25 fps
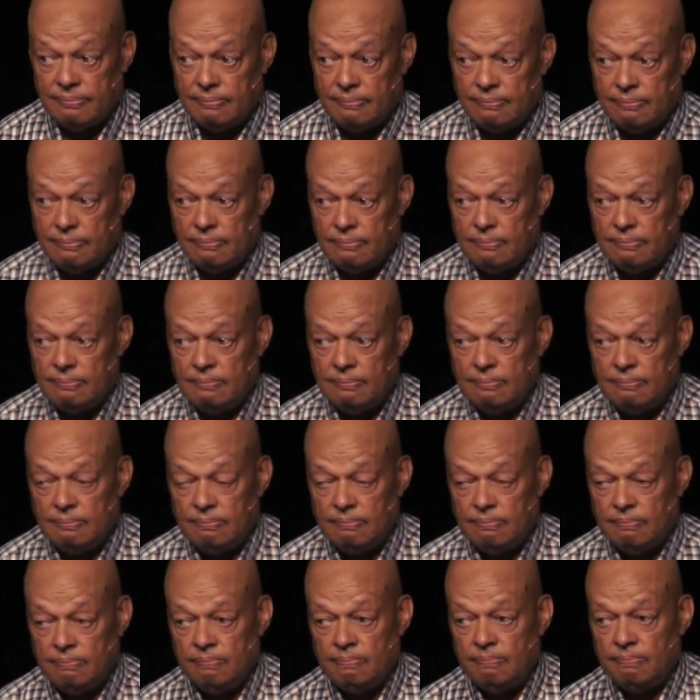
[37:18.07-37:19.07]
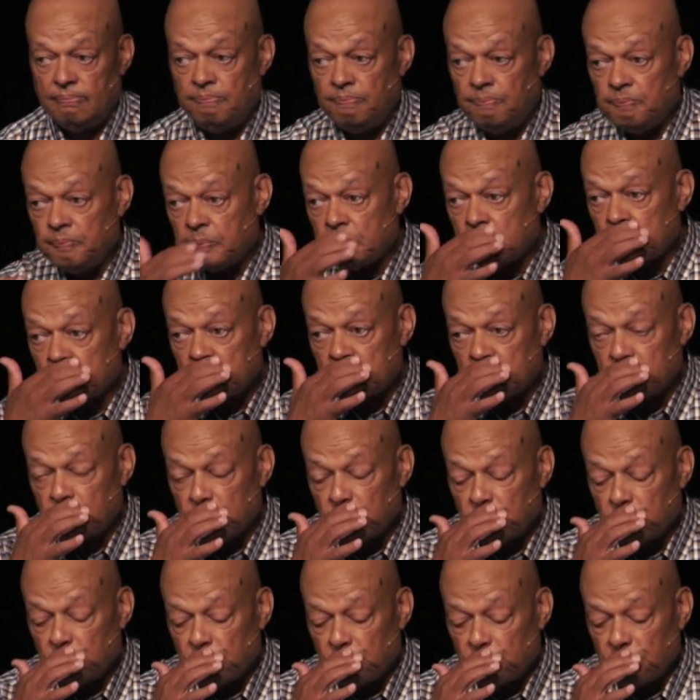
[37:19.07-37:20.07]

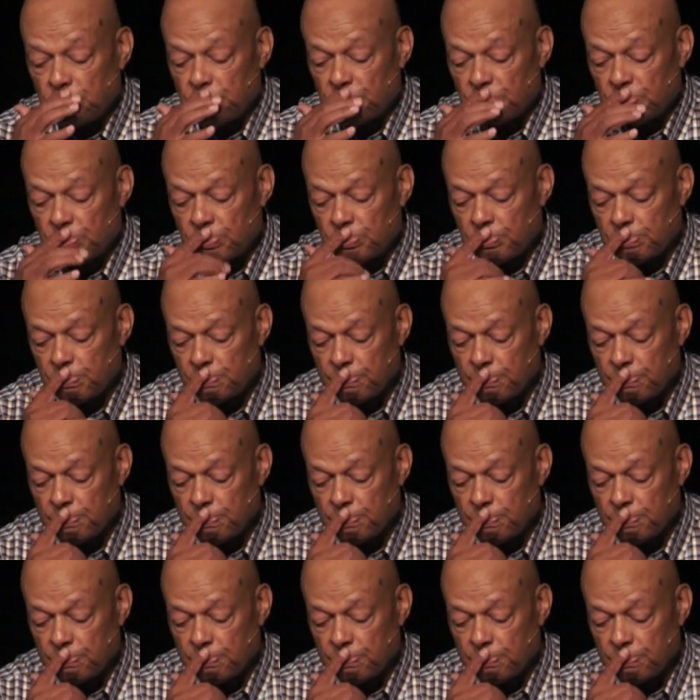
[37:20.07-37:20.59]
[no speech]